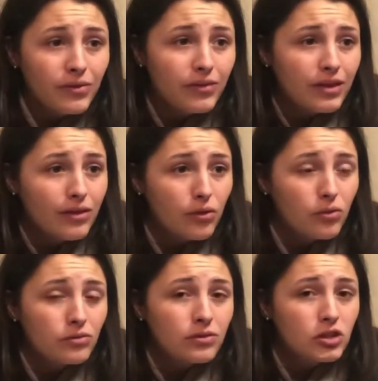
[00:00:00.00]
my
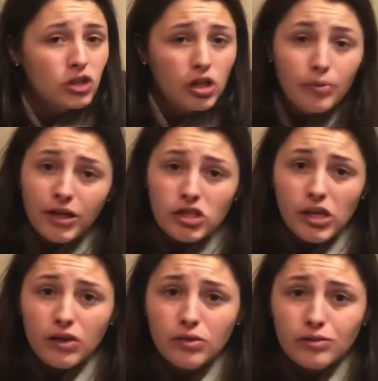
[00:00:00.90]
videos, share my
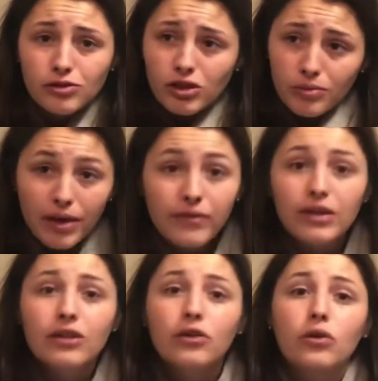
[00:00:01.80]
channel, share my
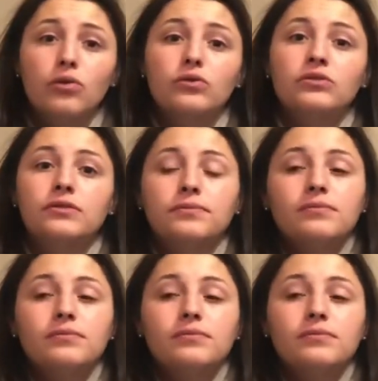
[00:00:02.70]
videos.